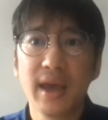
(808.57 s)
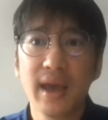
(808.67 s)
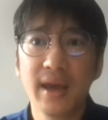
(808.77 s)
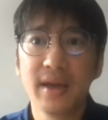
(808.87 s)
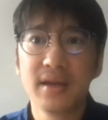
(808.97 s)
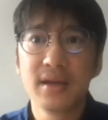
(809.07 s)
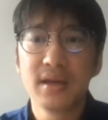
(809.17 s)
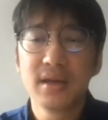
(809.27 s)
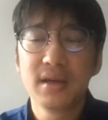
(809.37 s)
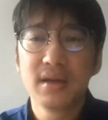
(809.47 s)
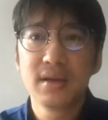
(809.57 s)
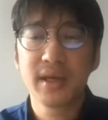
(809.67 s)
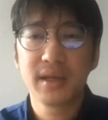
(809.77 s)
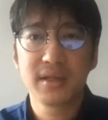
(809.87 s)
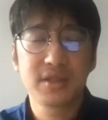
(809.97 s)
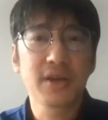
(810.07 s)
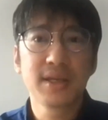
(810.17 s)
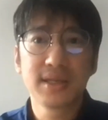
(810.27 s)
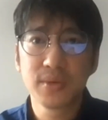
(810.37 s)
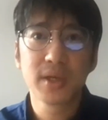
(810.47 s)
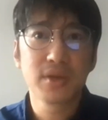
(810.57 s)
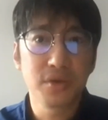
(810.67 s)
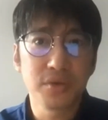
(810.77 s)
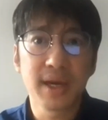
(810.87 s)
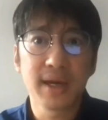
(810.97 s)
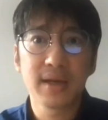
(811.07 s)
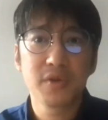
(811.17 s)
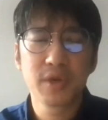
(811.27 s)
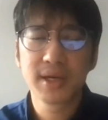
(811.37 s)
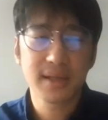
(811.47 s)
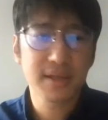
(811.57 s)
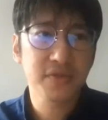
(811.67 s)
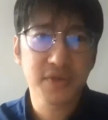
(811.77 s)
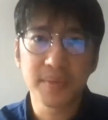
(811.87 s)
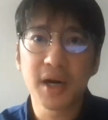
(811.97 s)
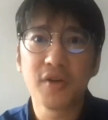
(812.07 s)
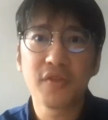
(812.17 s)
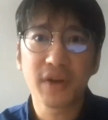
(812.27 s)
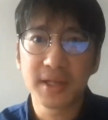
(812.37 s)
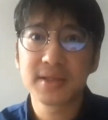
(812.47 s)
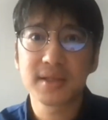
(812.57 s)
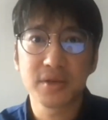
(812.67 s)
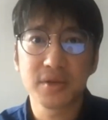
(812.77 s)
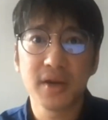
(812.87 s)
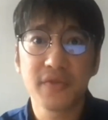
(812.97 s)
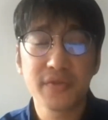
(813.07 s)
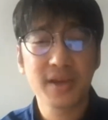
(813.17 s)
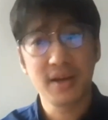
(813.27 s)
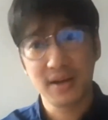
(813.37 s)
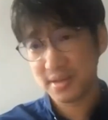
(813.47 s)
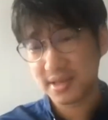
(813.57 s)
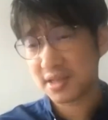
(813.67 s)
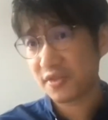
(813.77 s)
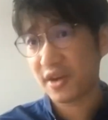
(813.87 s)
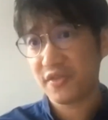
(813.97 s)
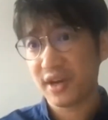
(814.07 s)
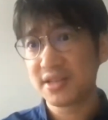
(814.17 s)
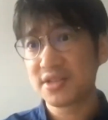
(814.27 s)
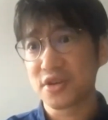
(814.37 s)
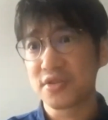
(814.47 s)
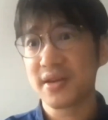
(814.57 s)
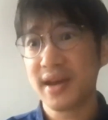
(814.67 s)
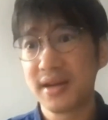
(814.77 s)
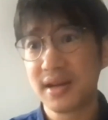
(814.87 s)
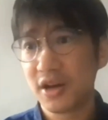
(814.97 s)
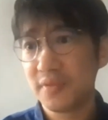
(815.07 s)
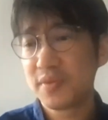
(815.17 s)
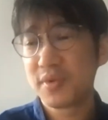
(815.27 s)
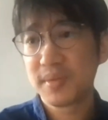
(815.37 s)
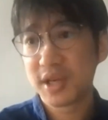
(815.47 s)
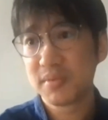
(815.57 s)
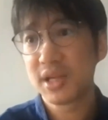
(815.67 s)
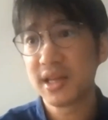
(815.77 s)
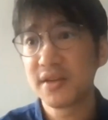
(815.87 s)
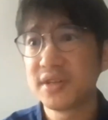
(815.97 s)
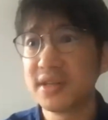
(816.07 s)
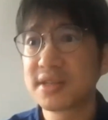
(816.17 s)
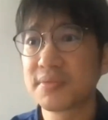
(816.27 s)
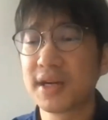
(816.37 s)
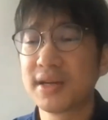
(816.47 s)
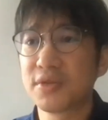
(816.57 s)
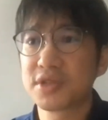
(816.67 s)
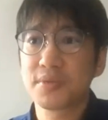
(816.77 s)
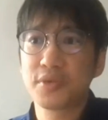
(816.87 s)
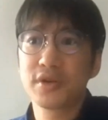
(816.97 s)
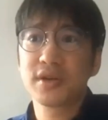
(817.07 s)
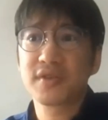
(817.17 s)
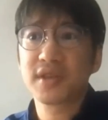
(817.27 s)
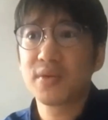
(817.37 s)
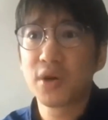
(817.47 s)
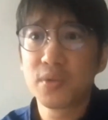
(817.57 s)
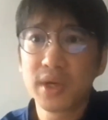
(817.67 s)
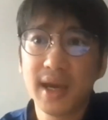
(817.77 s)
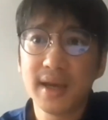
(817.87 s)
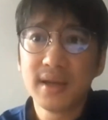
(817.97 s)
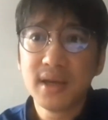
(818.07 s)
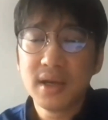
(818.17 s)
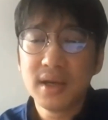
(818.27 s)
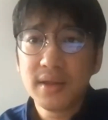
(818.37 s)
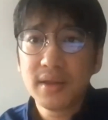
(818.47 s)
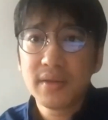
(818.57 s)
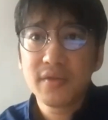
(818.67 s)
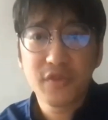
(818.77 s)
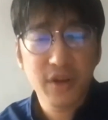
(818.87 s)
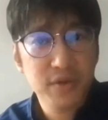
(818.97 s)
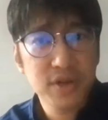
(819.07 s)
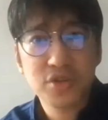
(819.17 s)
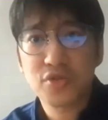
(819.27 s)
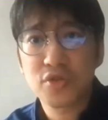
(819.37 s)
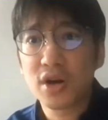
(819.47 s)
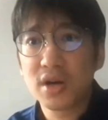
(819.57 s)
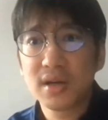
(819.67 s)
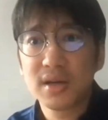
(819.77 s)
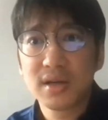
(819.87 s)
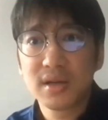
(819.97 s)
And it's not easy when you do that, regardless of the amount of funds that you have. This is a very funny story, and a lot of people may not believe this, but there was a period of time when we had very strong